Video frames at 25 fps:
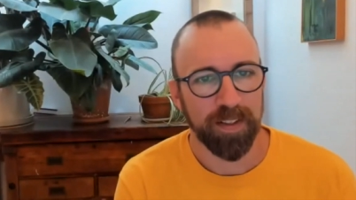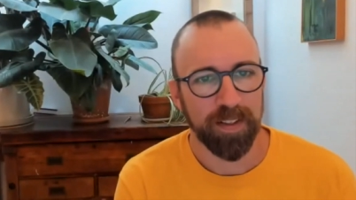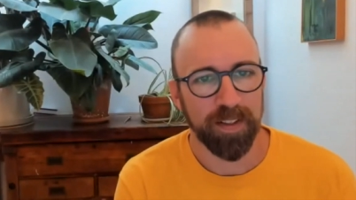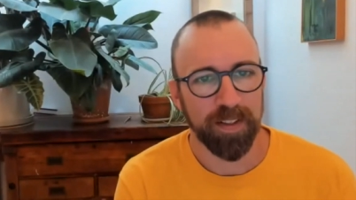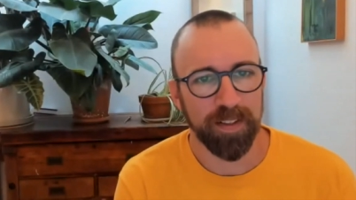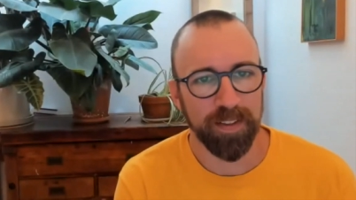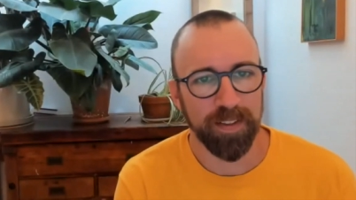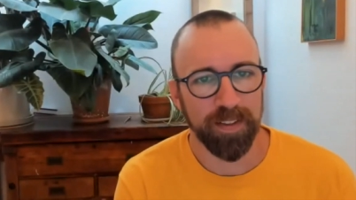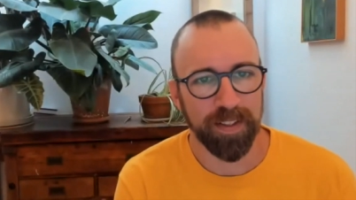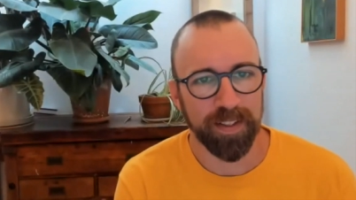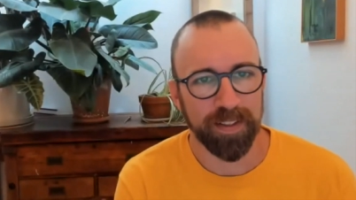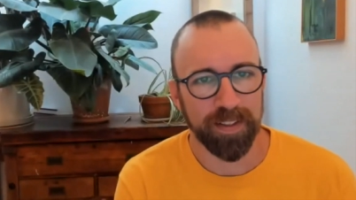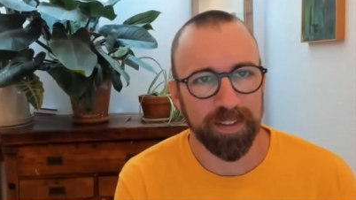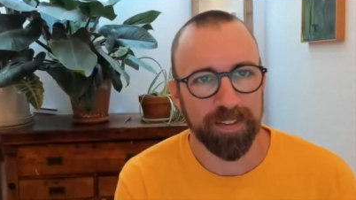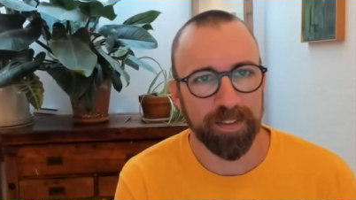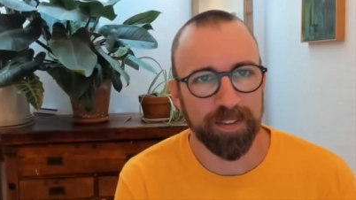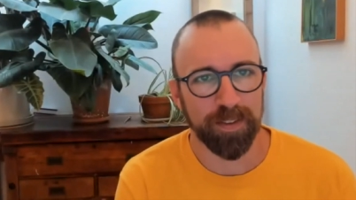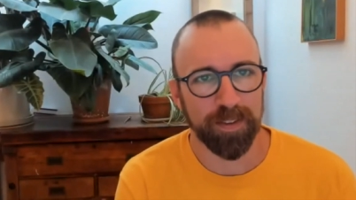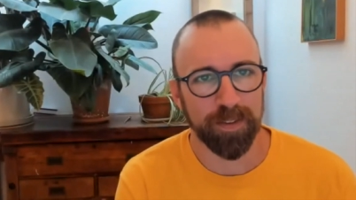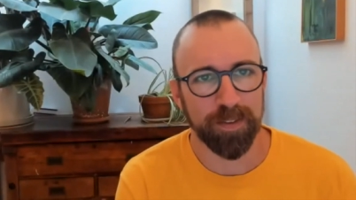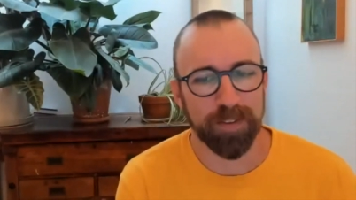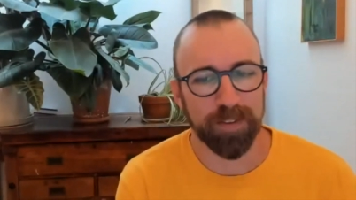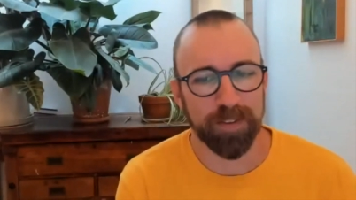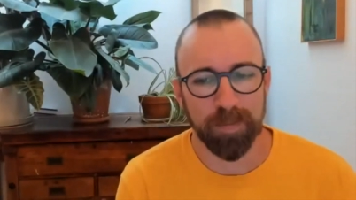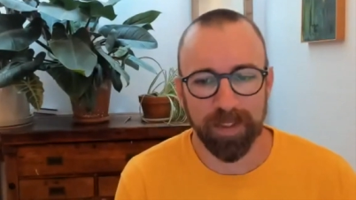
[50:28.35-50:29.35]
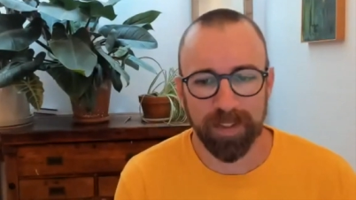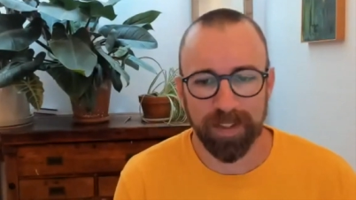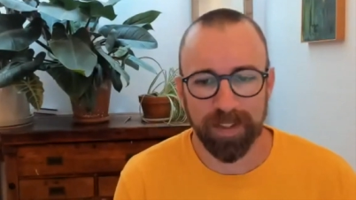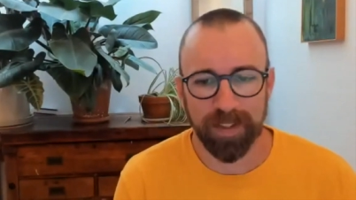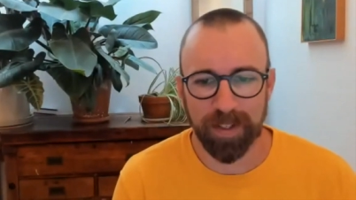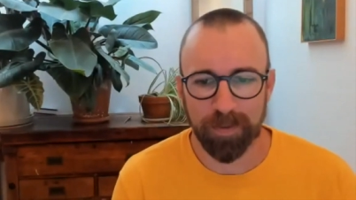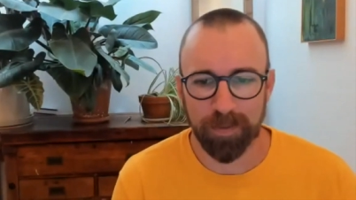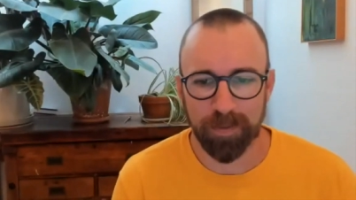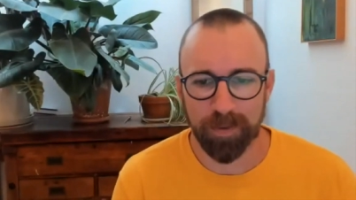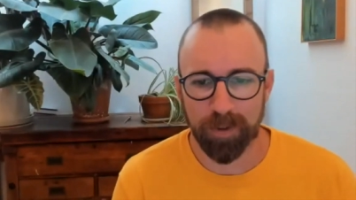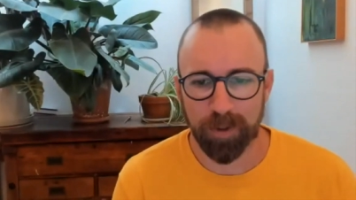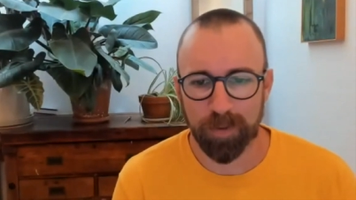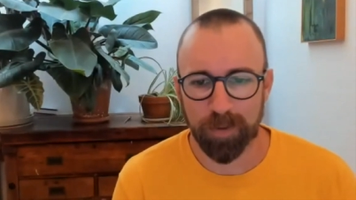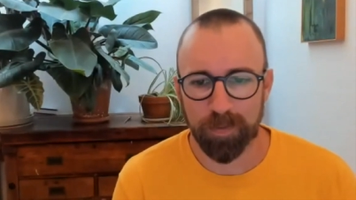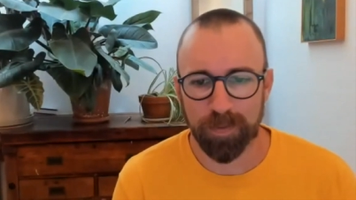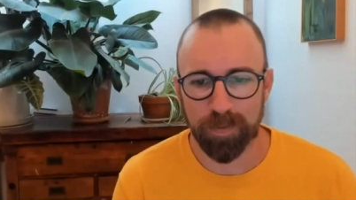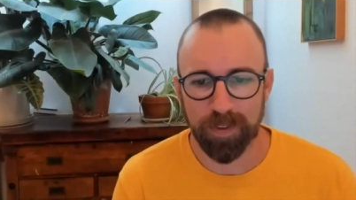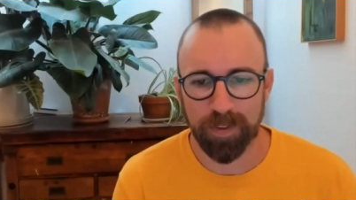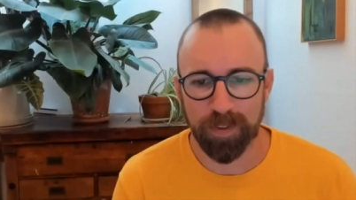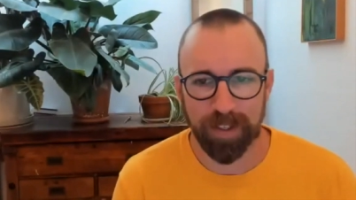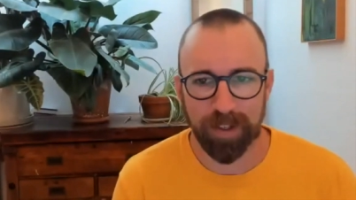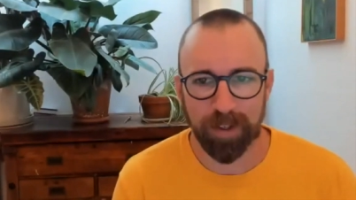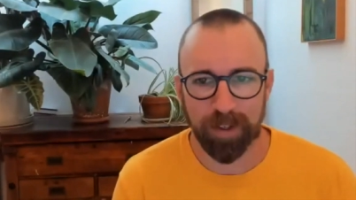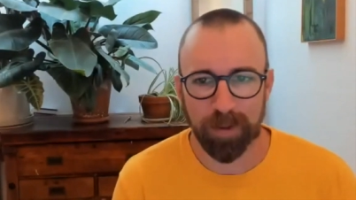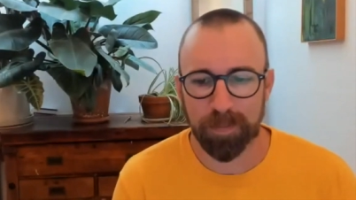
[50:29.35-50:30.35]
link to something that will hopefully
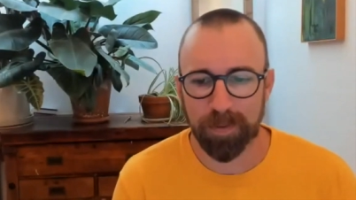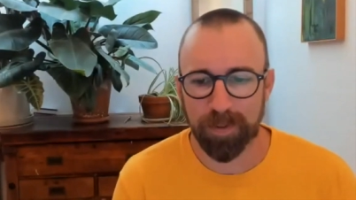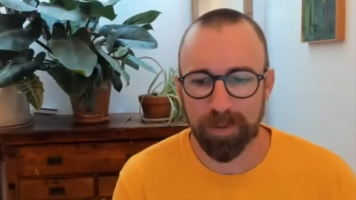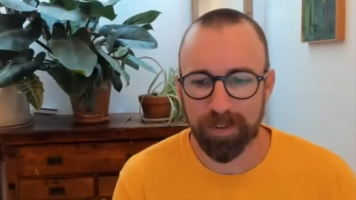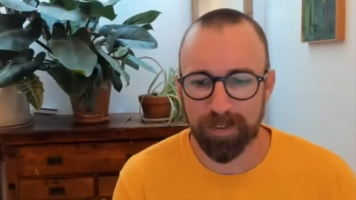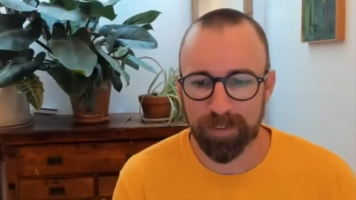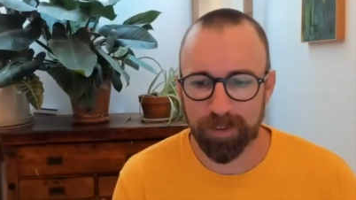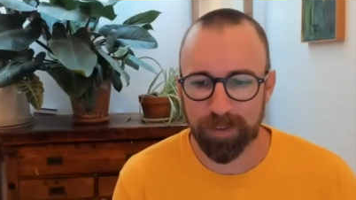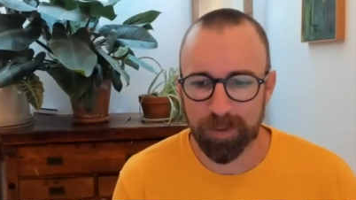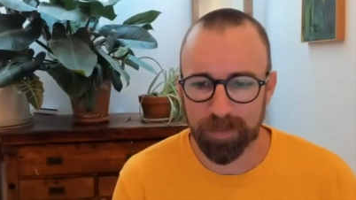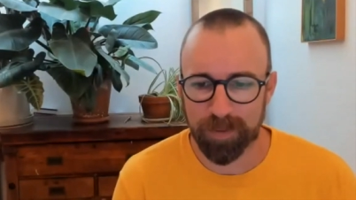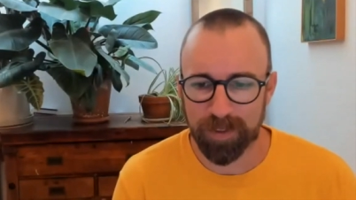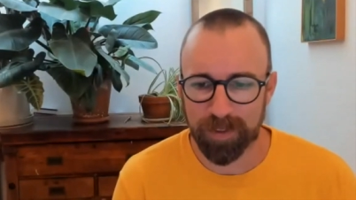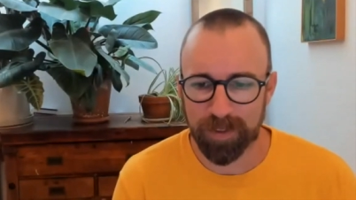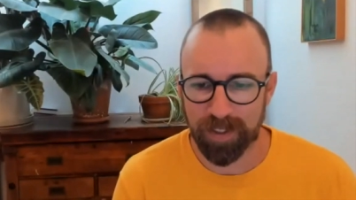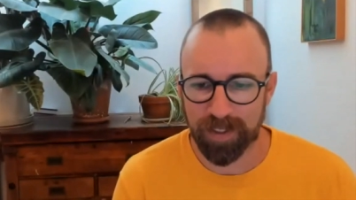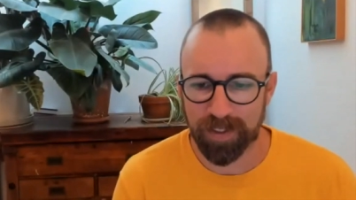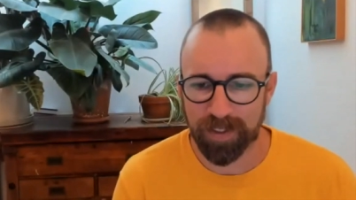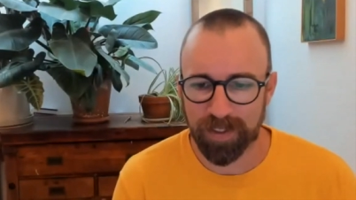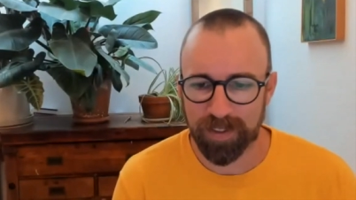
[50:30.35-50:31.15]
help in the Zoom chat.